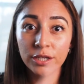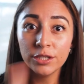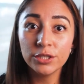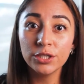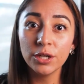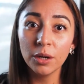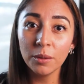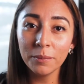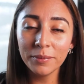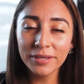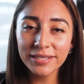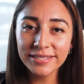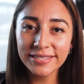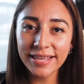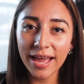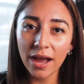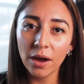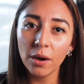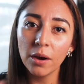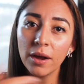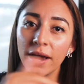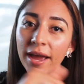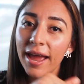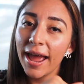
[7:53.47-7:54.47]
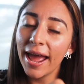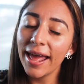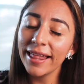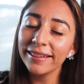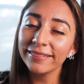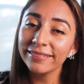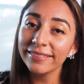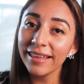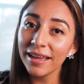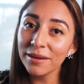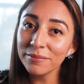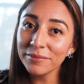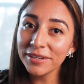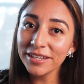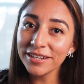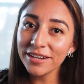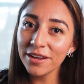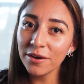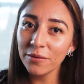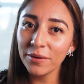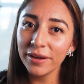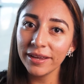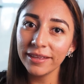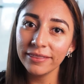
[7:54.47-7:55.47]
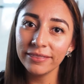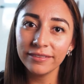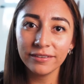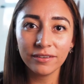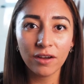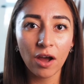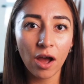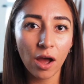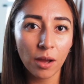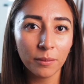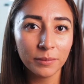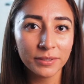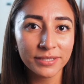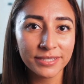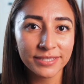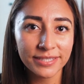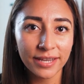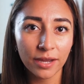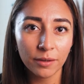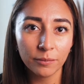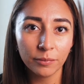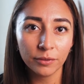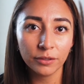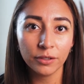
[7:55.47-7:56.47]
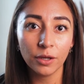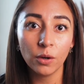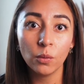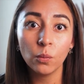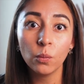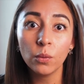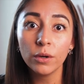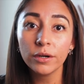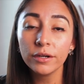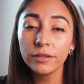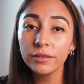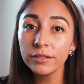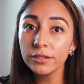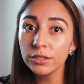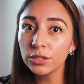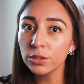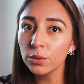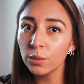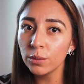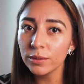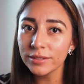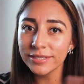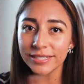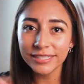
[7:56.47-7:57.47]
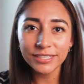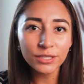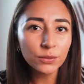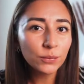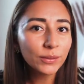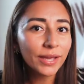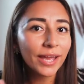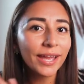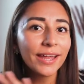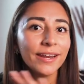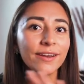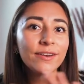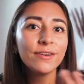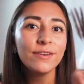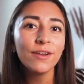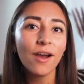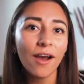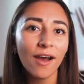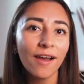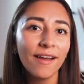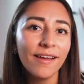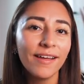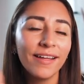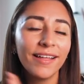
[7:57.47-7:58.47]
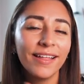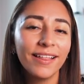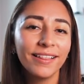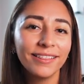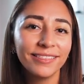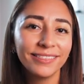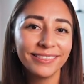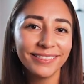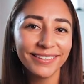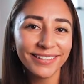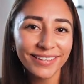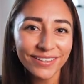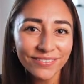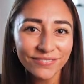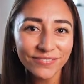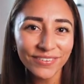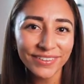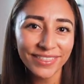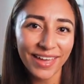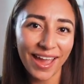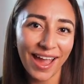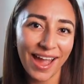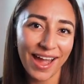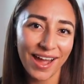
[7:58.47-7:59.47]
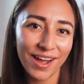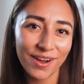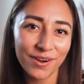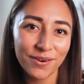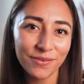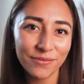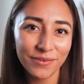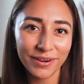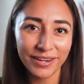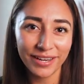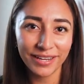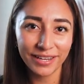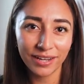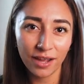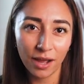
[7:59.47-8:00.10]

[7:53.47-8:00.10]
don't miss out and let me know in the comments down below, what are the tools that you cannot live without when it